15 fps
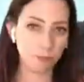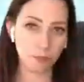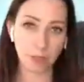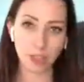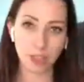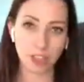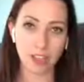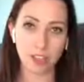
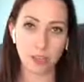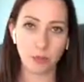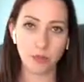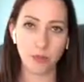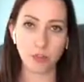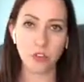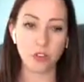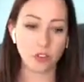Put your hand up
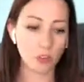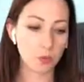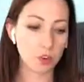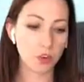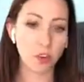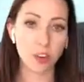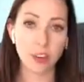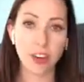if you're an
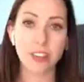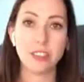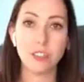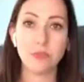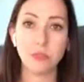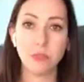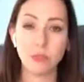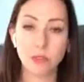entrepreneur or
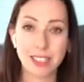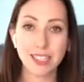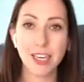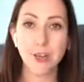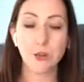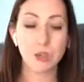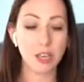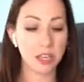creative, you'll
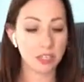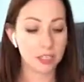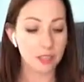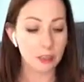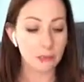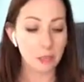resonate with this.